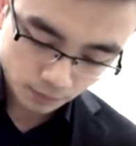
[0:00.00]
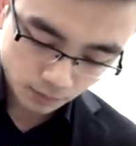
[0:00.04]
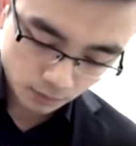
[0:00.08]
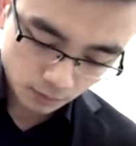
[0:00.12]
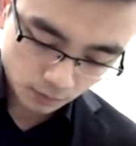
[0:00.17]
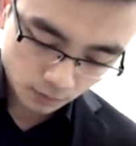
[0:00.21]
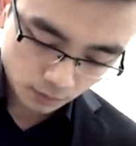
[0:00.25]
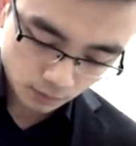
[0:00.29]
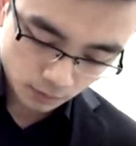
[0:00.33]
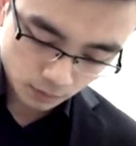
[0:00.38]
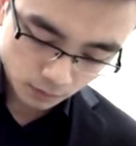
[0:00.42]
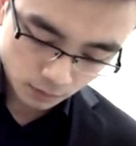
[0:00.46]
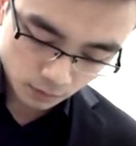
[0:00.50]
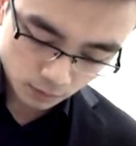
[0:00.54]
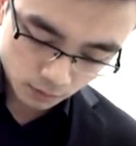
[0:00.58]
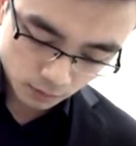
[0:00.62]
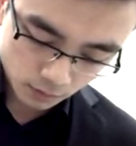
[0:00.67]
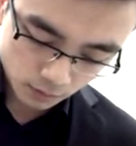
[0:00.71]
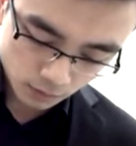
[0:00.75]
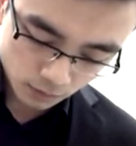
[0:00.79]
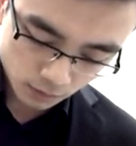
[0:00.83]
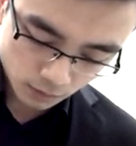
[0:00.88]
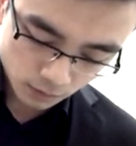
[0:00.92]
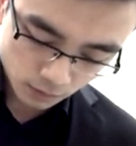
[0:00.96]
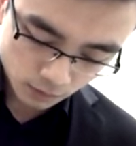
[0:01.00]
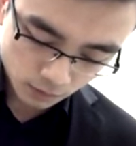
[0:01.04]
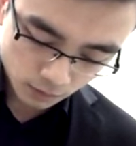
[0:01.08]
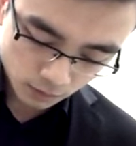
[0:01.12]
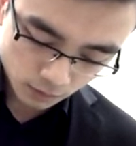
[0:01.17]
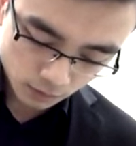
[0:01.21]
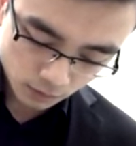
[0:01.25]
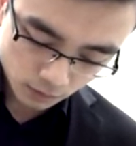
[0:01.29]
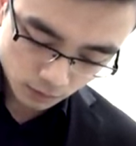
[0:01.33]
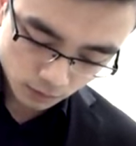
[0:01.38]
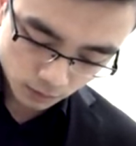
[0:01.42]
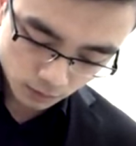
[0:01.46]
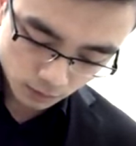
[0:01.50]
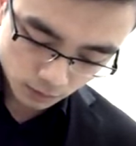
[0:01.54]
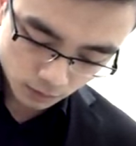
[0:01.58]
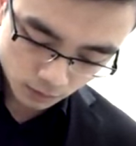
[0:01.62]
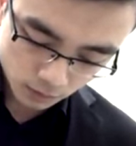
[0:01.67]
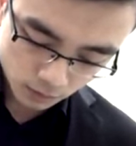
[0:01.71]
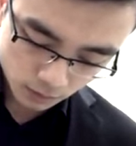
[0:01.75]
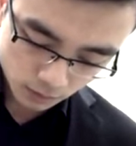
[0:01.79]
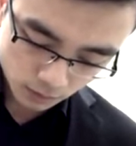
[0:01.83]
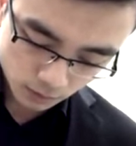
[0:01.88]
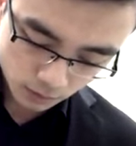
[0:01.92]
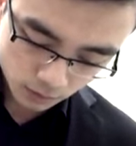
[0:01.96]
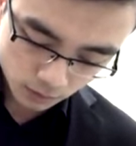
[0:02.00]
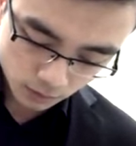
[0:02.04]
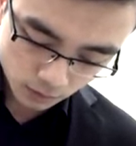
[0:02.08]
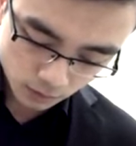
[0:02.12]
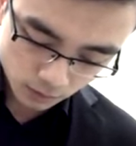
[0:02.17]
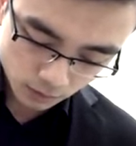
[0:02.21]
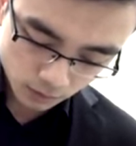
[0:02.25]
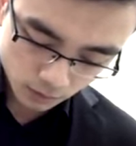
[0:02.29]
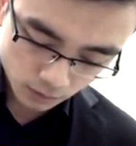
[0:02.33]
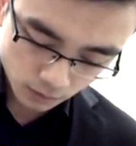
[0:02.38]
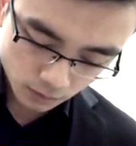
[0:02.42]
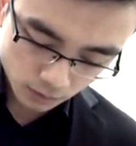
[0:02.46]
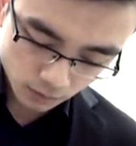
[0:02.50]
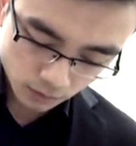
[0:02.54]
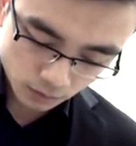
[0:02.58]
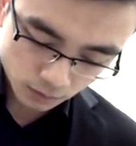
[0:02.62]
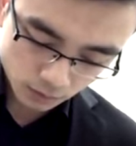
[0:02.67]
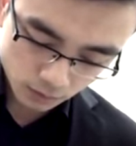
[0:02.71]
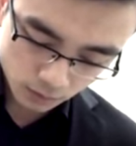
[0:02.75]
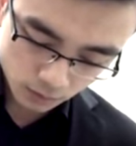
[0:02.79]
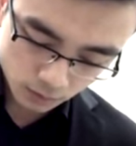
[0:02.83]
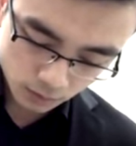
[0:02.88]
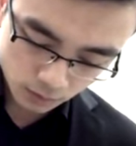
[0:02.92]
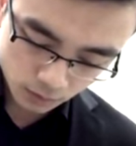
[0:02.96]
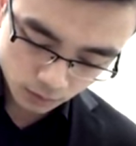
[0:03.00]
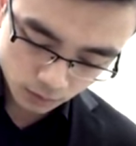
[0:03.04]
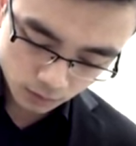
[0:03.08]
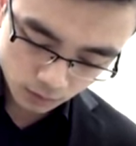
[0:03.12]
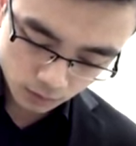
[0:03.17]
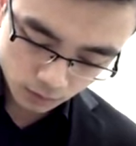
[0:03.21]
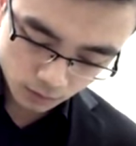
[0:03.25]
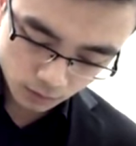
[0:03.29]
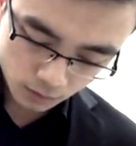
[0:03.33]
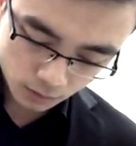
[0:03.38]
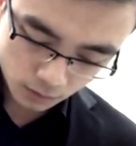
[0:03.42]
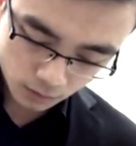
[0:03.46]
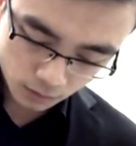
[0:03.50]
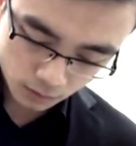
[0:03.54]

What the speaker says: [no speech]